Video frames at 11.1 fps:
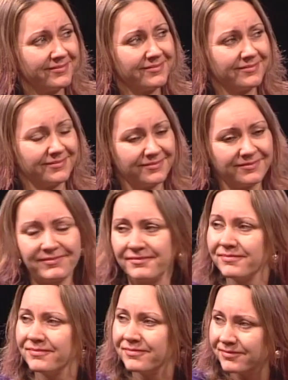It's bringing
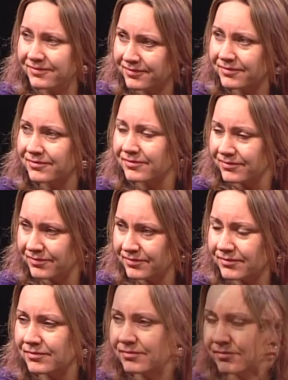magic back to the world,
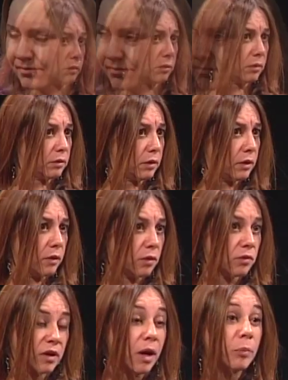and
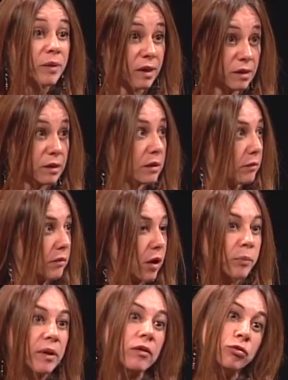those helps us
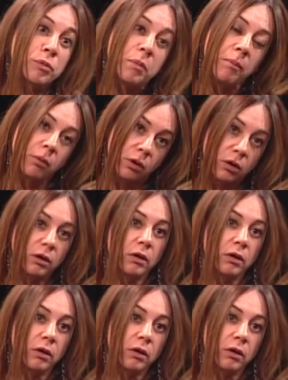remember.